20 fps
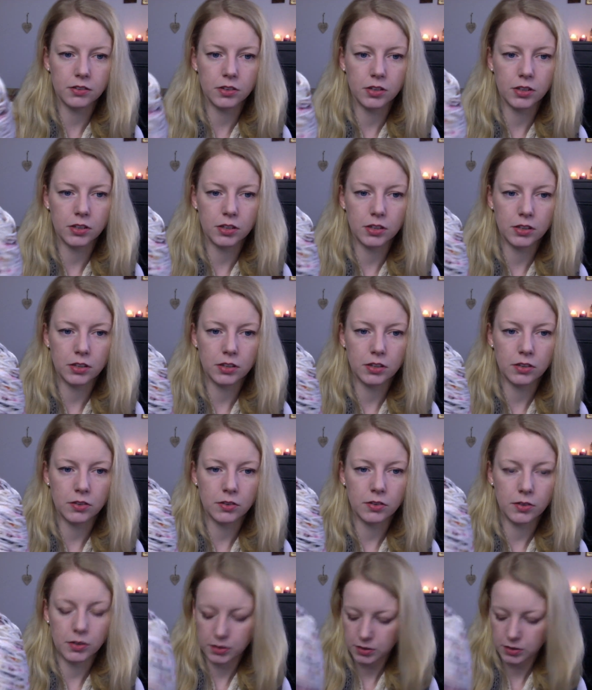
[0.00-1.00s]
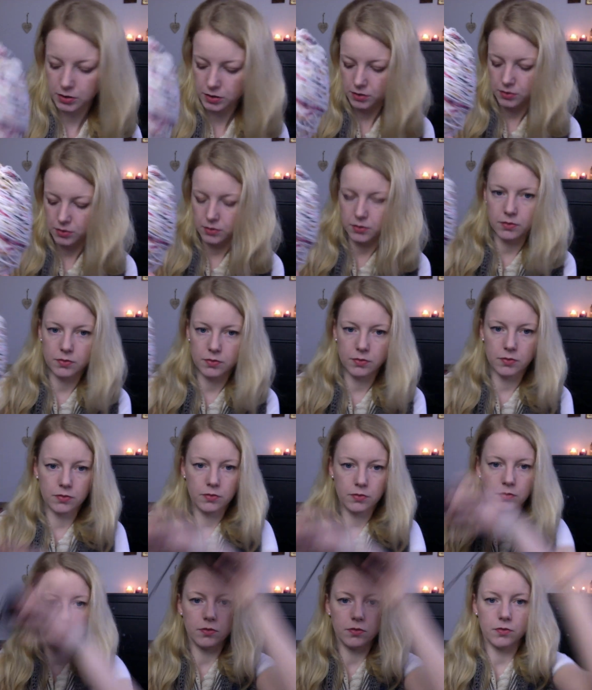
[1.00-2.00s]

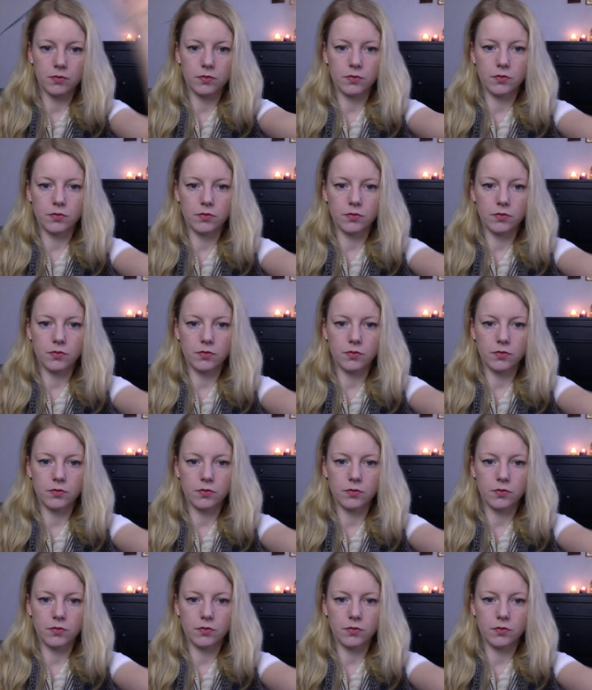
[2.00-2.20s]
No one is speaking in this clip.